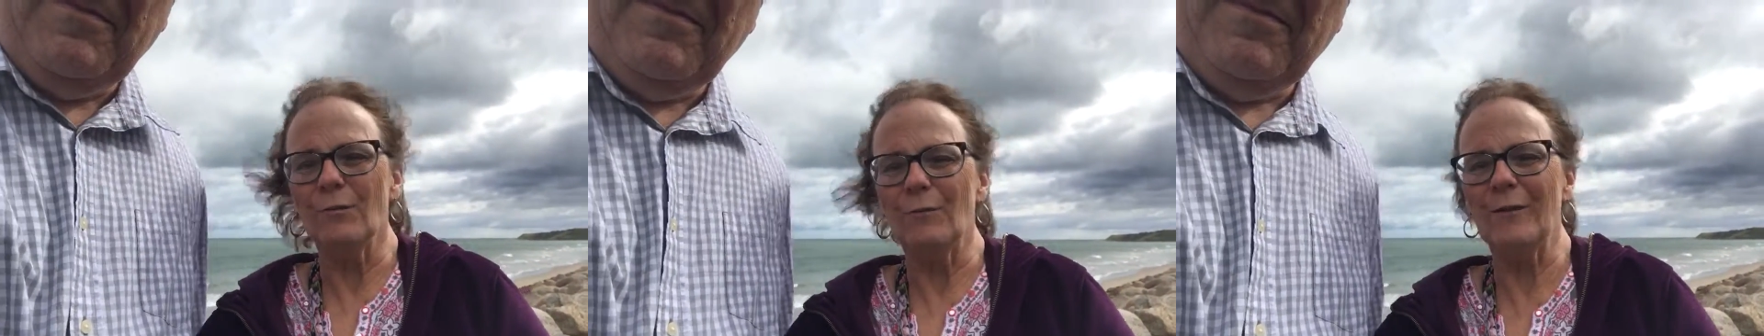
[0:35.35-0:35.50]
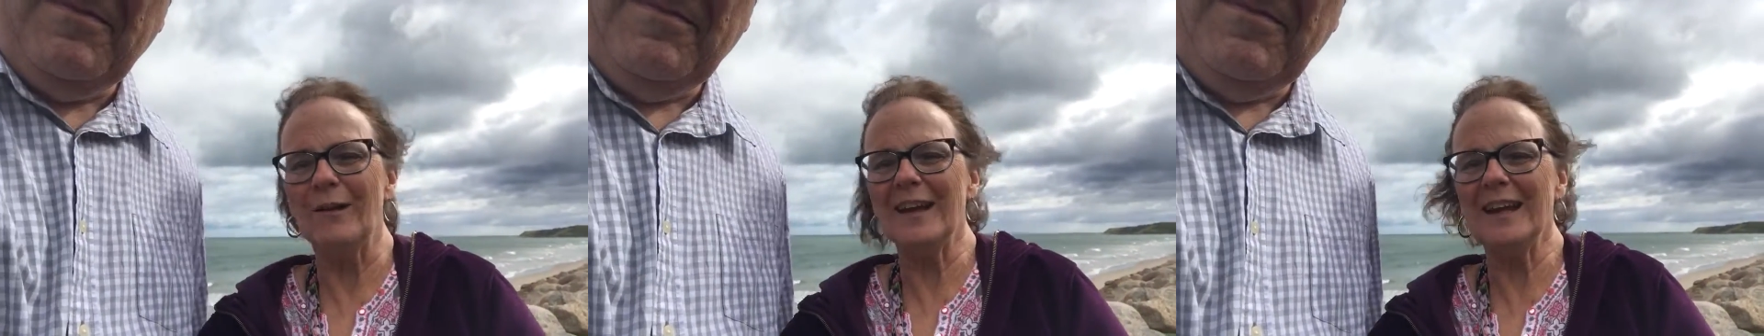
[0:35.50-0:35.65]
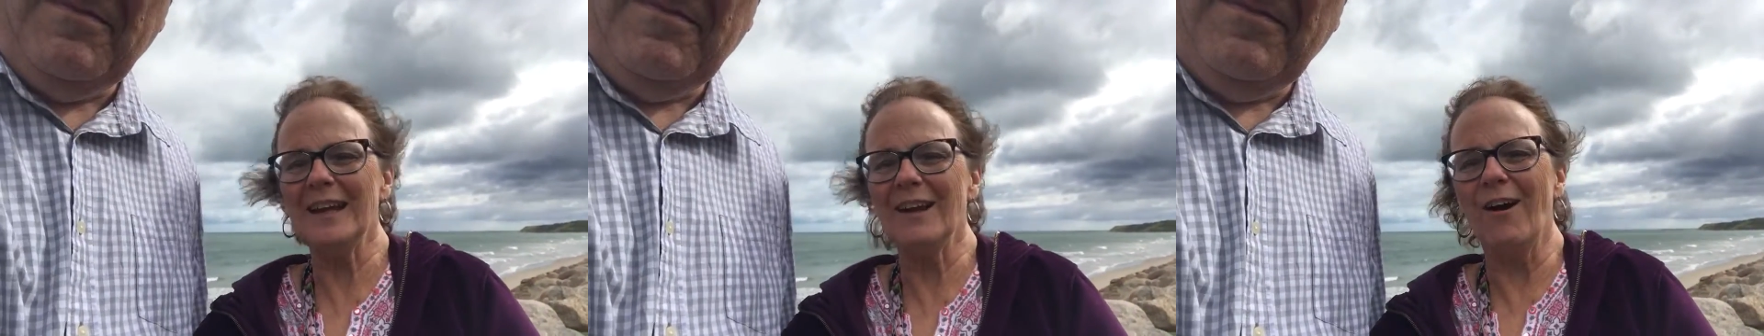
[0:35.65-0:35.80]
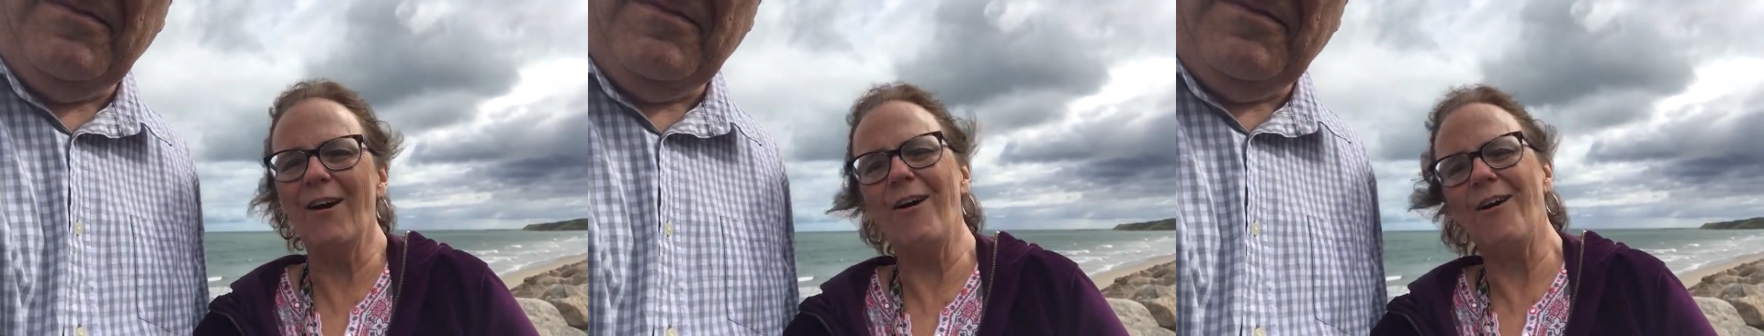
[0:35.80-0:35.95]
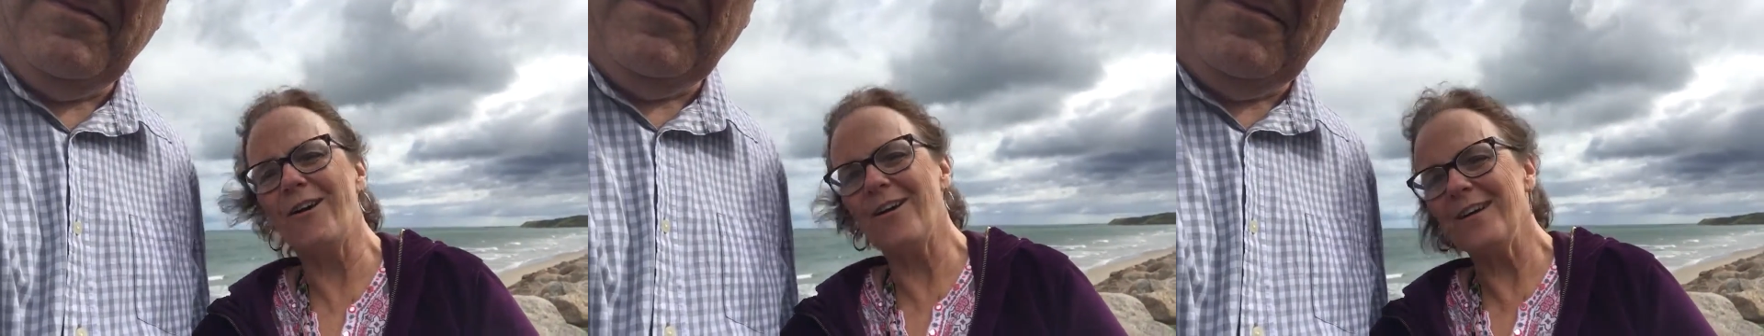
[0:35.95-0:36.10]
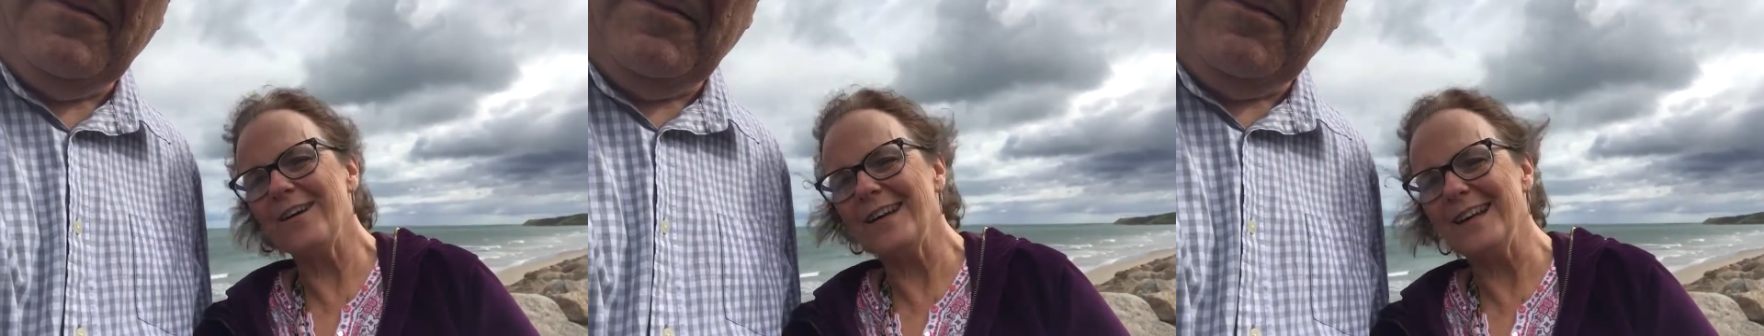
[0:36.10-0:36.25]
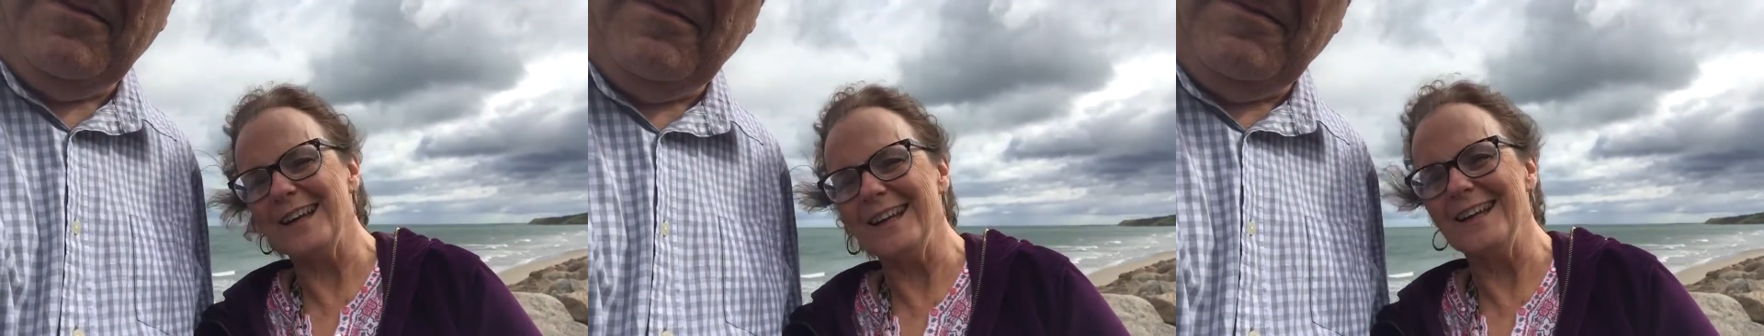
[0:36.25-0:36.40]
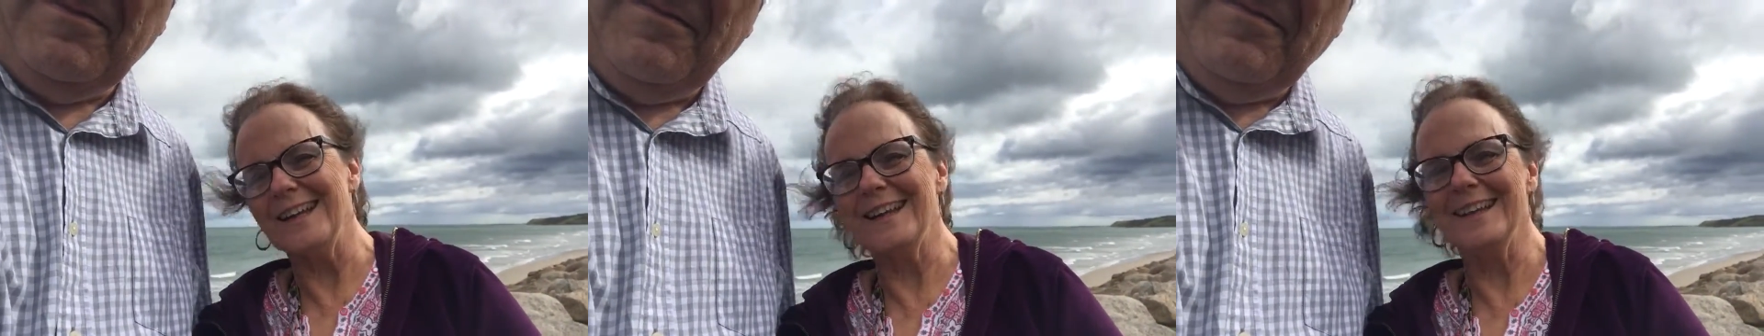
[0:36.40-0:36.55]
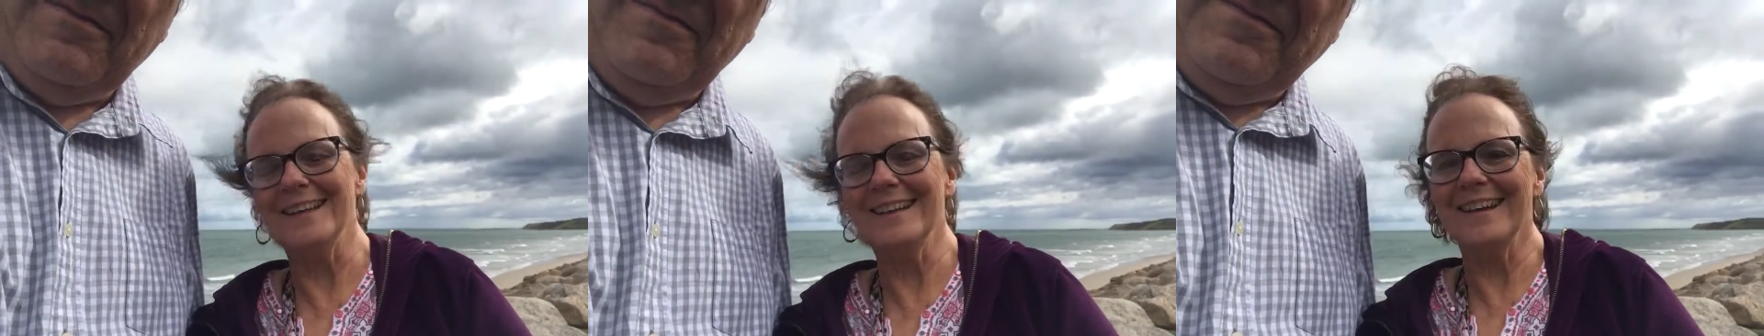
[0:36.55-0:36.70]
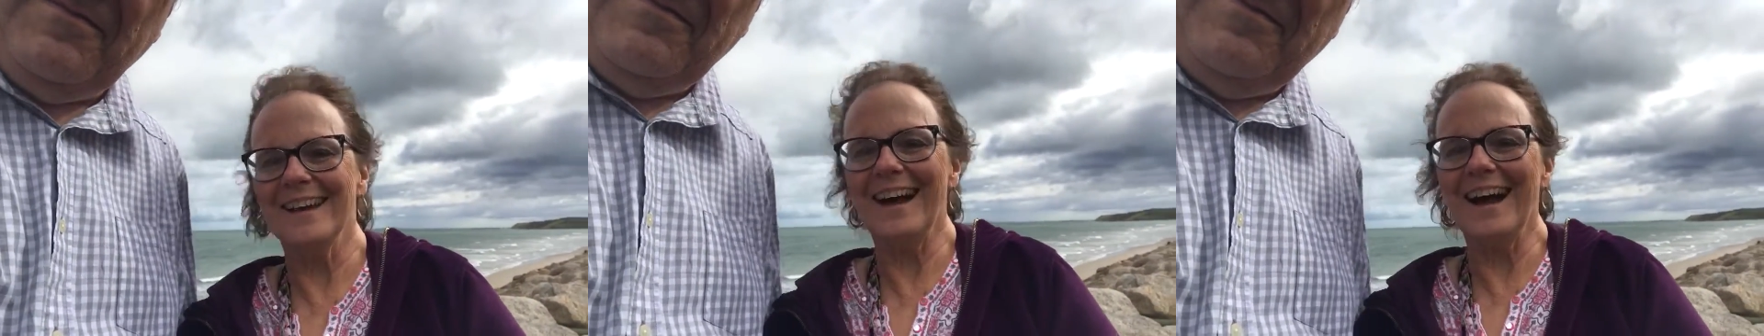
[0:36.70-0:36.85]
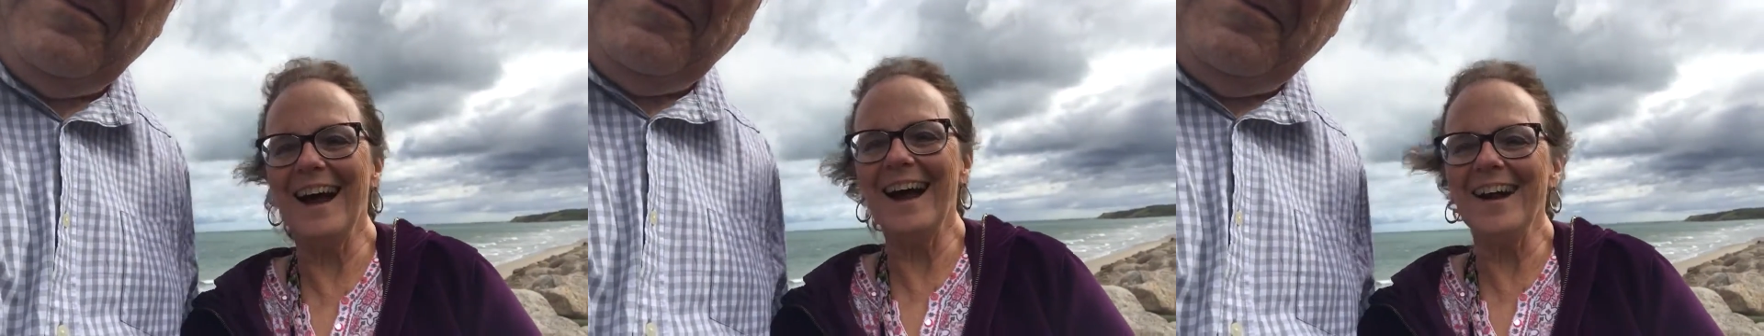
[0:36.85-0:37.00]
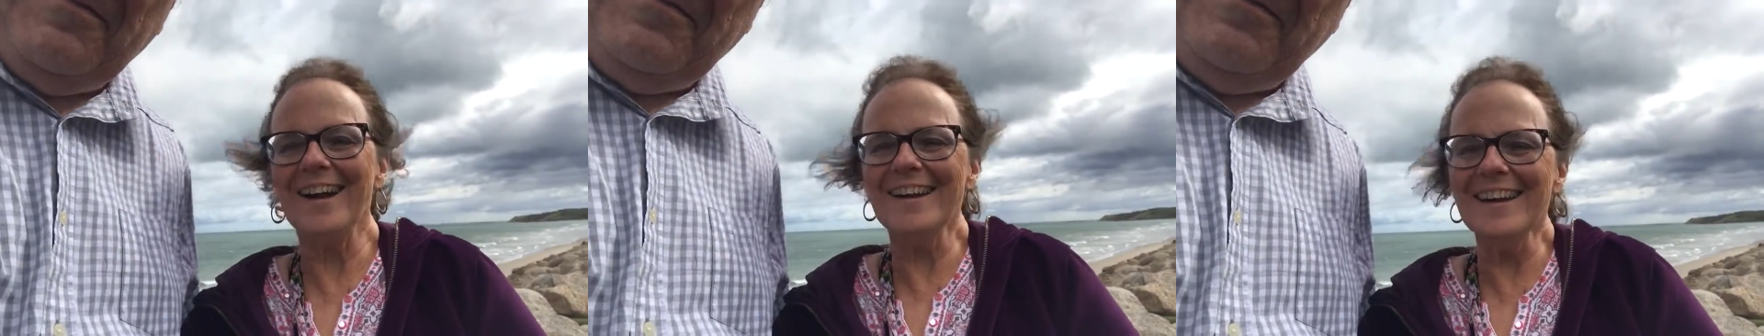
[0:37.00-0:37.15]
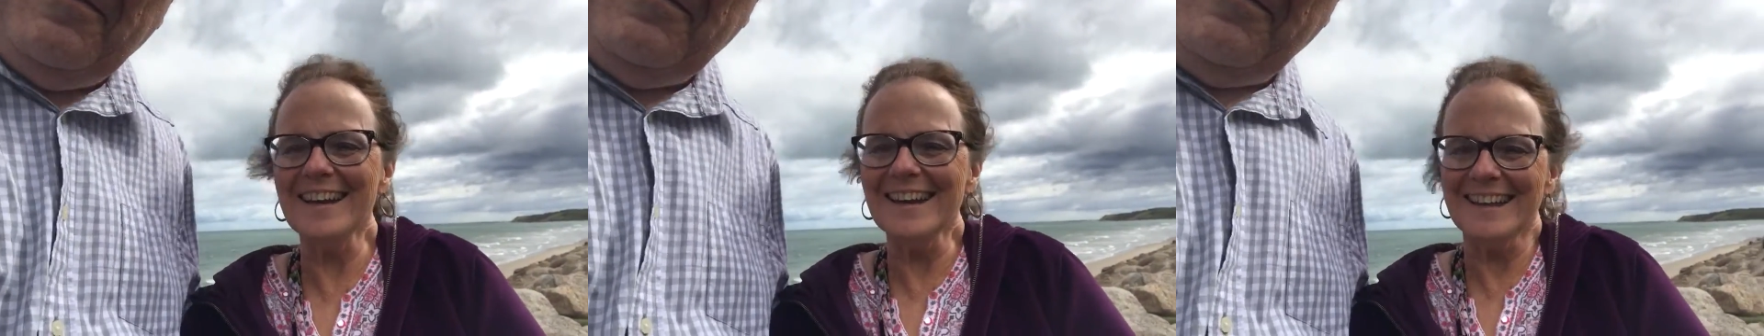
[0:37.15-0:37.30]
We are in
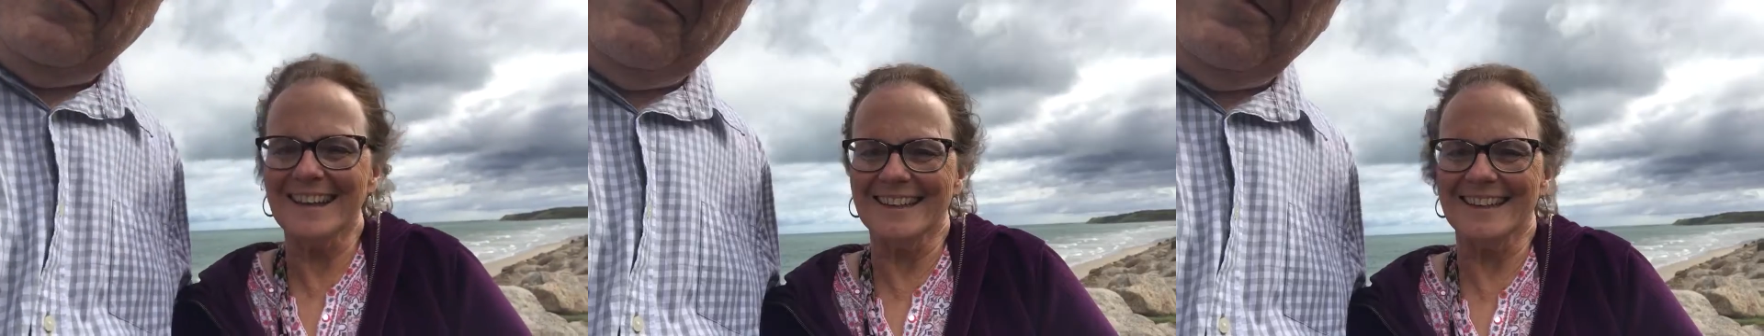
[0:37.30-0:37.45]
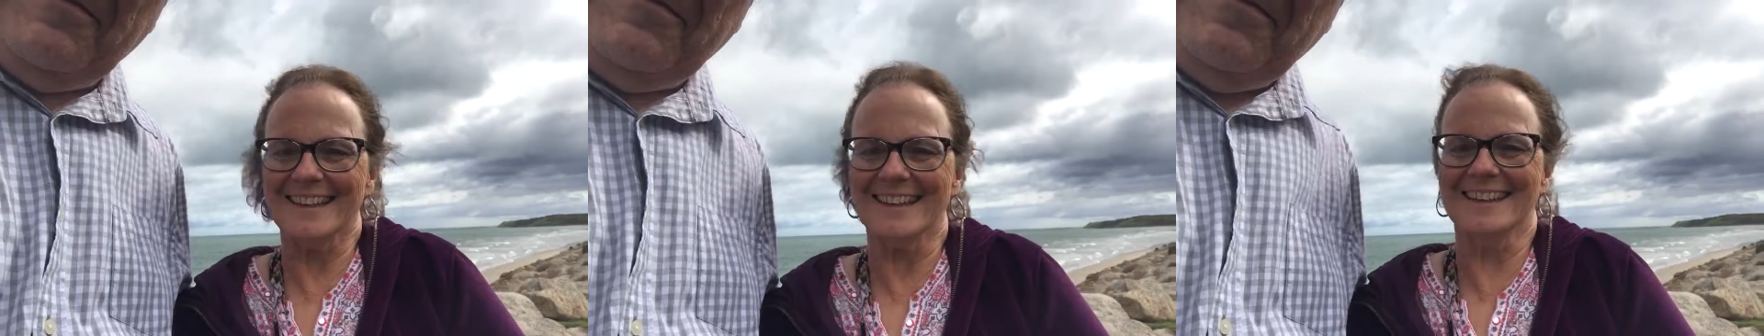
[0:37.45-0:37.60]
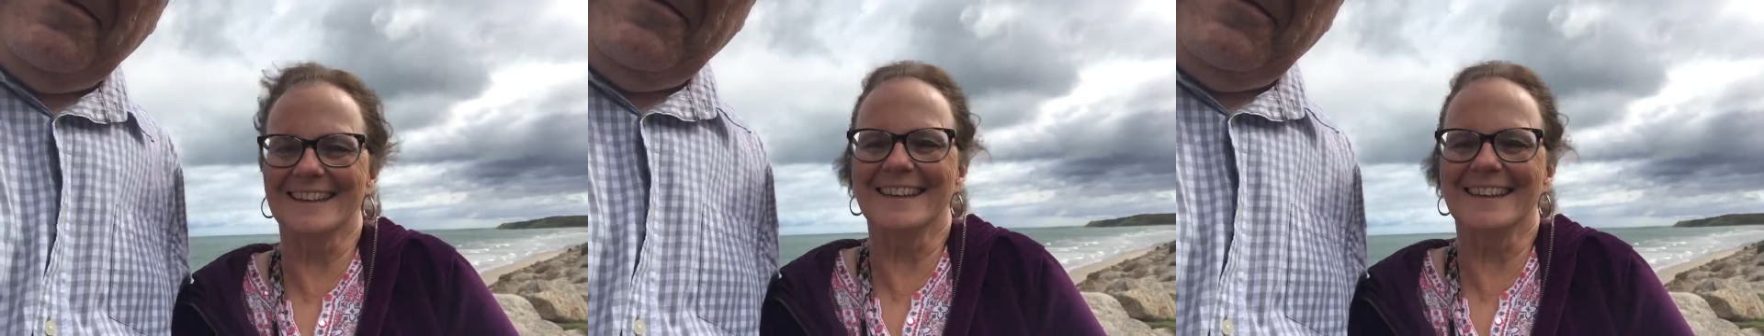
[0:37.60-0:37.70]
Ireland.